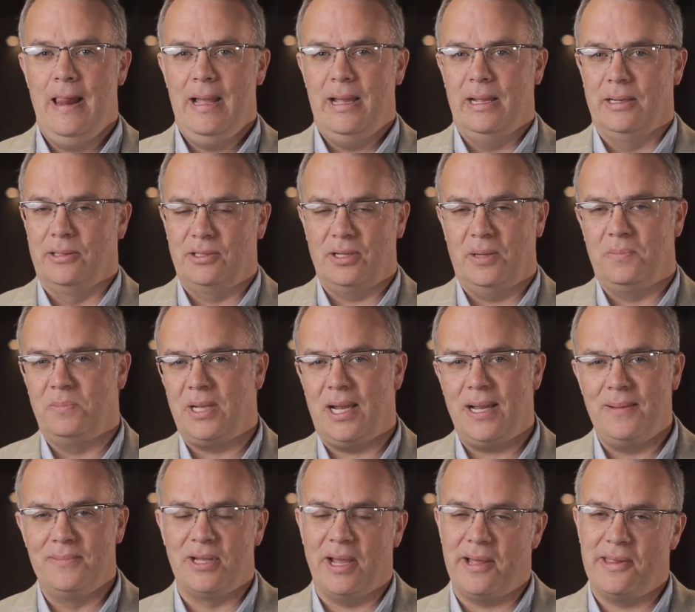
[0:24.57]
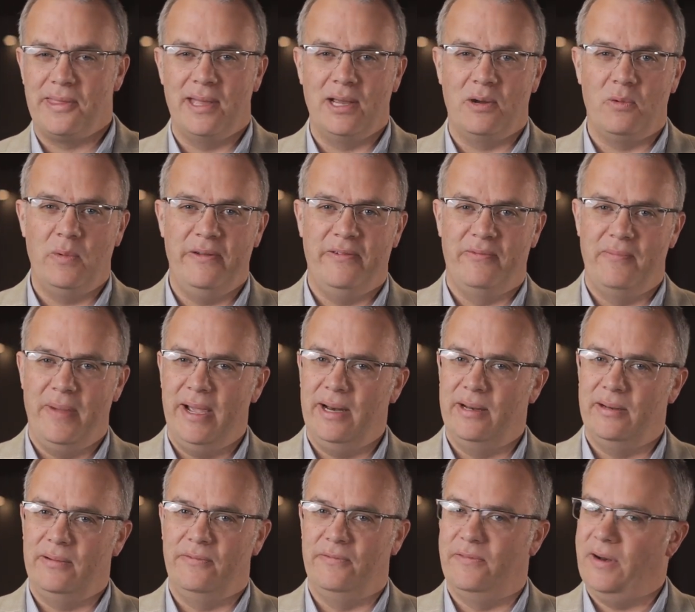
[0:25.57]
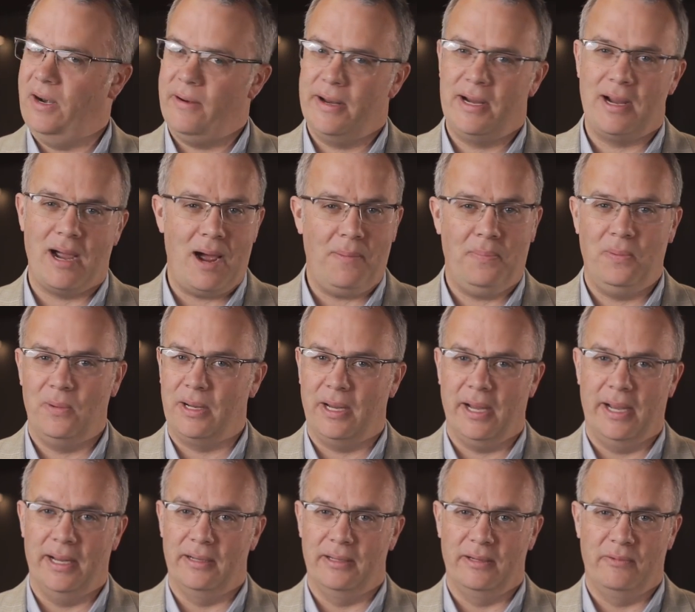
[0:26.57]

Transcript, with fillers: And sometimes I think we've made it very complicated,